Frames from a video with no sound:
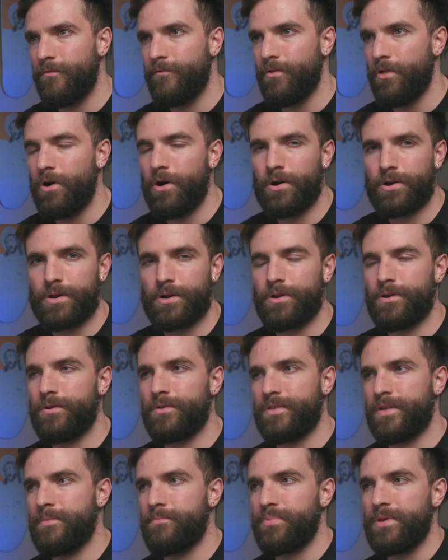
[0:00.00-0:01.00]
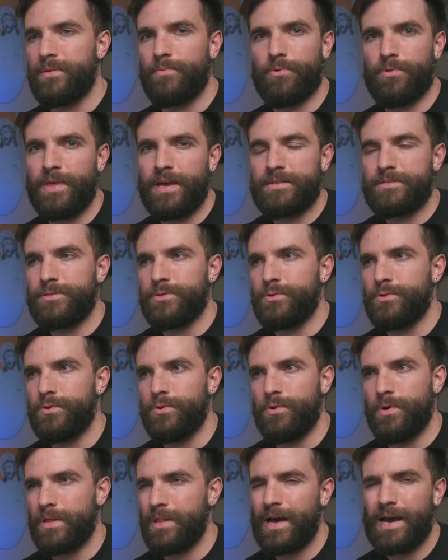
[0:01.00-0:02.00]
vloggers and people that
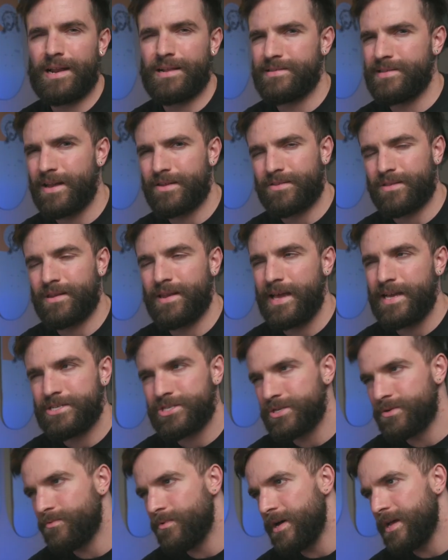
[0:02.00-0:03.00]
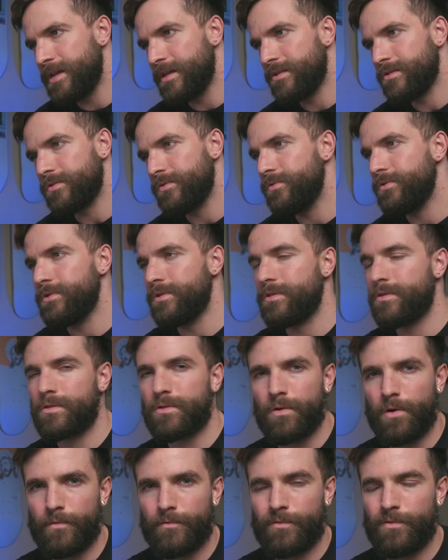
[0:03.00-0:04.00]
do a lot of destination weddings, so on and
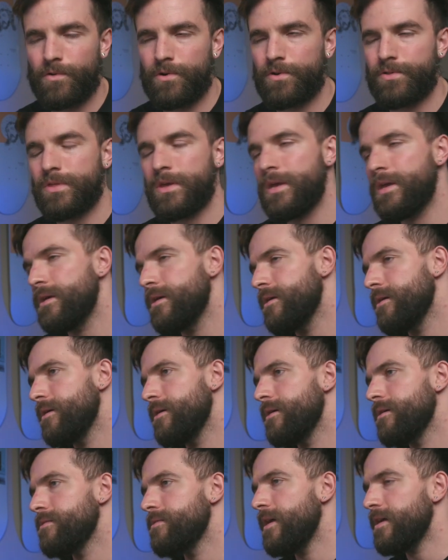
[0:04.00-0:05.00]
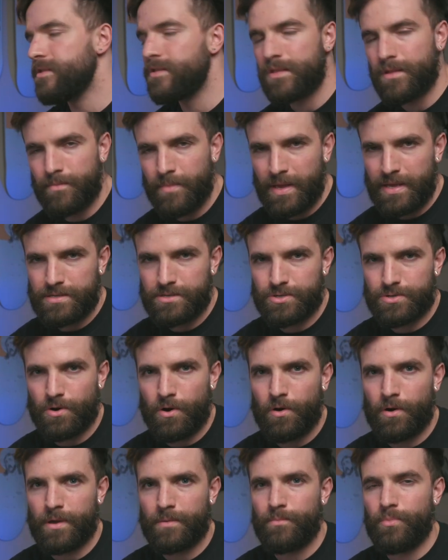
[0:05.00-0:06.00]
so forth. That's the main
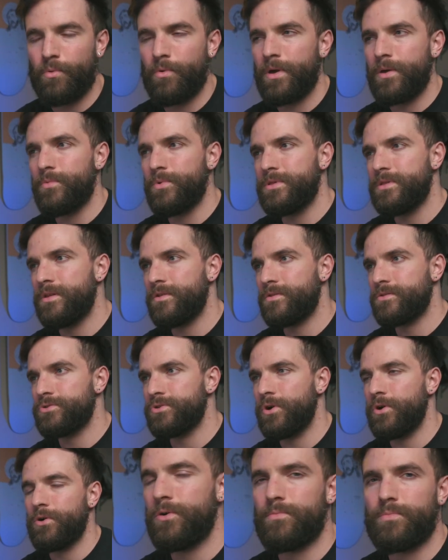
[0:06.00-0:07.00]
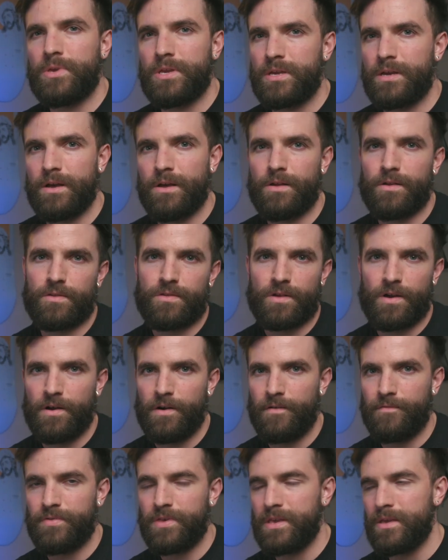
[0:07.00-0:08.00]
drawing point with this drone because
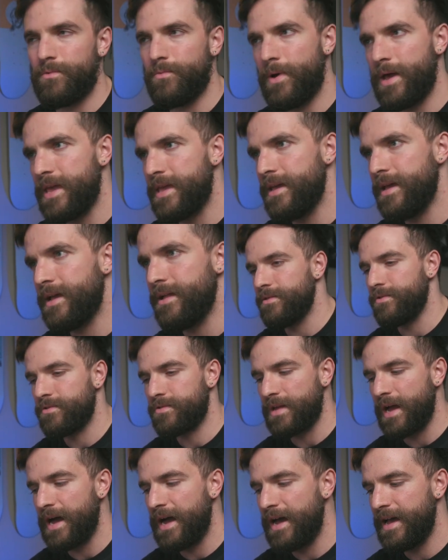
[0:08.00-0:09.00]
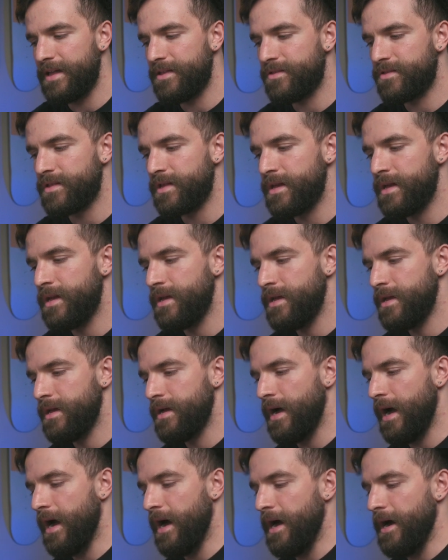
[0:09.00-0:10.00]
of the weight and size.
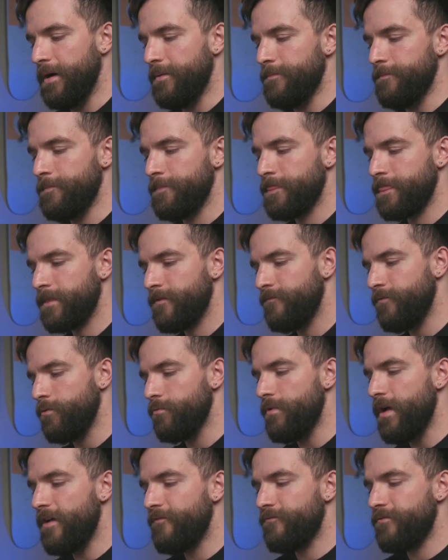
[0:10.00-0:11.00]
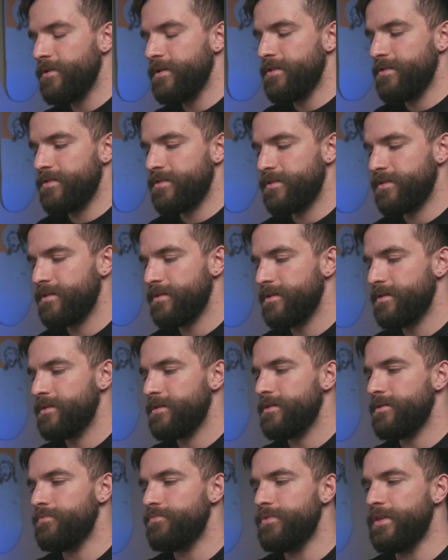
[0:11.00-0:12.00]
For reference,
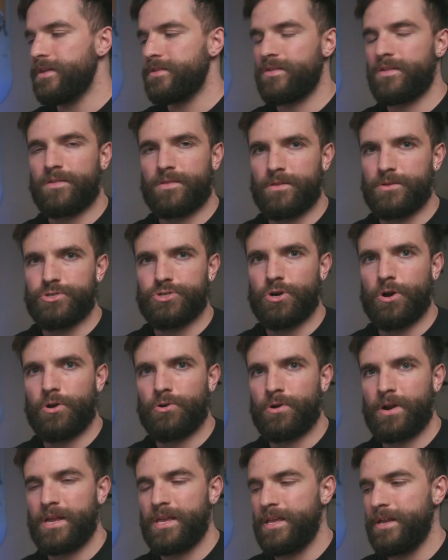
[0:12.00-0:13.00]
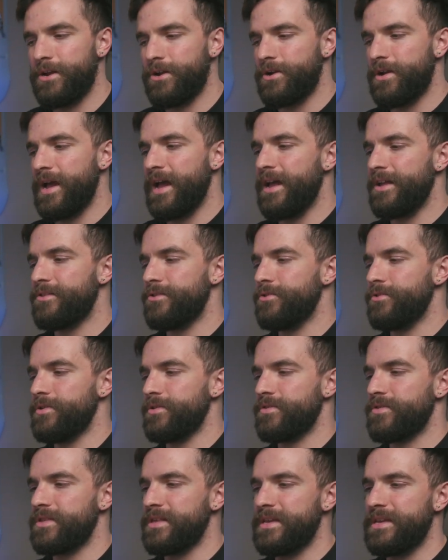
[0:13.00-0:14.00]
this is the drone right here. As you can
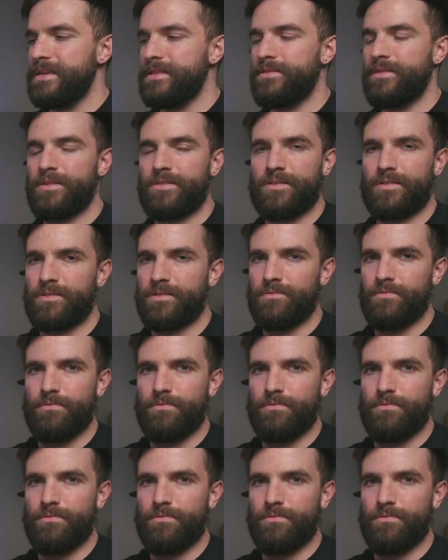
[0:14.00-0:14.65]
see, this is